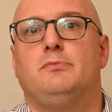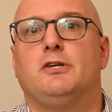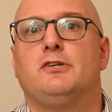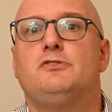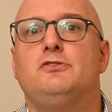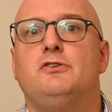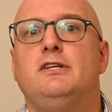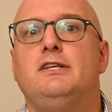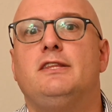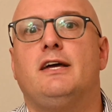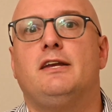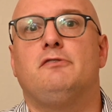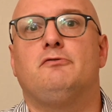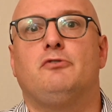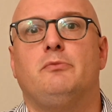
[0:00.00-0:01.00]
because you need
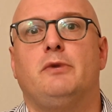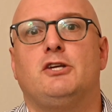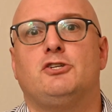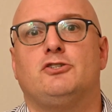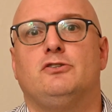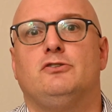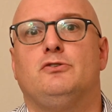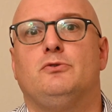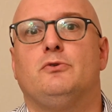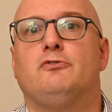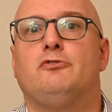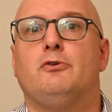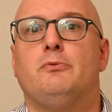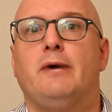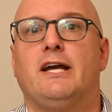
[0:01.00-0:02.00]
that information to
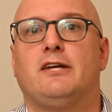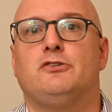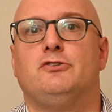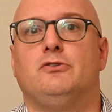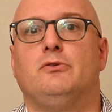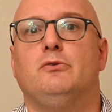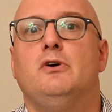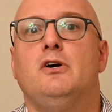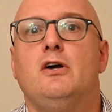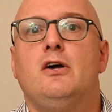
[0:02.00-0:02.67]
refer back to